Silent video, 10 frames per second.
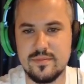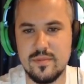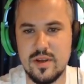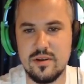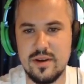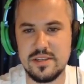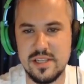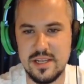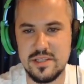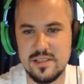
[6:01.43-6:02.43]

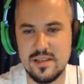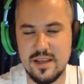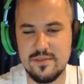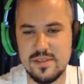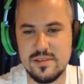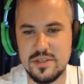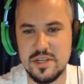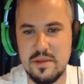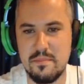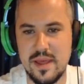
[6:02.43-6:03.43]
Congratulations on having such an
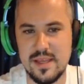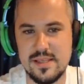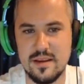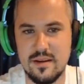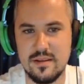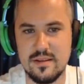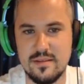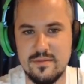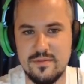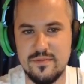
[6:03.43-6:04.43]
amazing
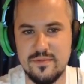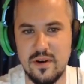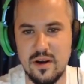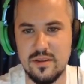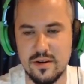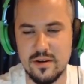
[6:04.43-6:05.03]
father.